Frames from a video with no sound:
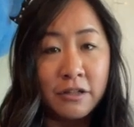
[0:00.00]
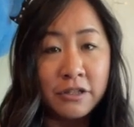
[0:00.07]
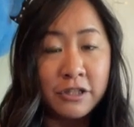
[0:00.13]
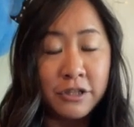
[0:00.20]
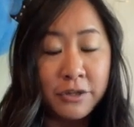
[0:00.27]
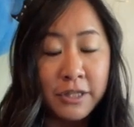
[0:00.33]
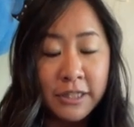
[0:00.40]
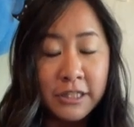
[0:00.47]
So
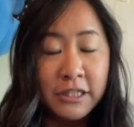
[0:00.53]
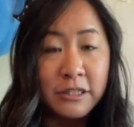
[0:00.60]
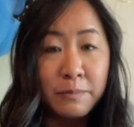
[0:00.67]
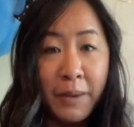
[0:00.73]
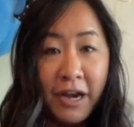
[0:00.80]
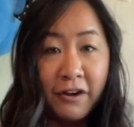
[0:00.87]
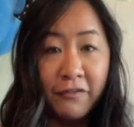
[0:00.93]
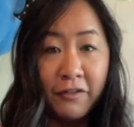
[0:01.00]
this is
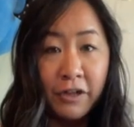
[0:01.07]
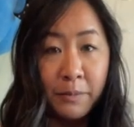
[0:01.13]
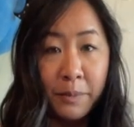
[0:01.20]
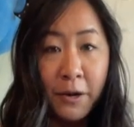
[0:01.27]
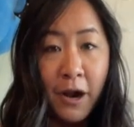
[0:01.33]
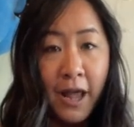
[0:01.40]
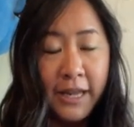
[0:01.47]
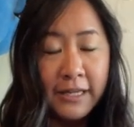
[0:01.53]
better for the
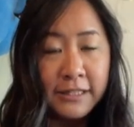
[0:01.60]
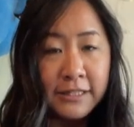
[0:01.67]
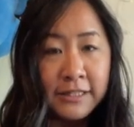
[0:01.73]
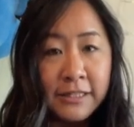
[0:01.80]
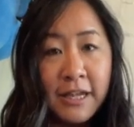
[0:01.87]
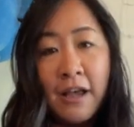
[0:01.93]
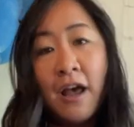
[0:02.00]
price.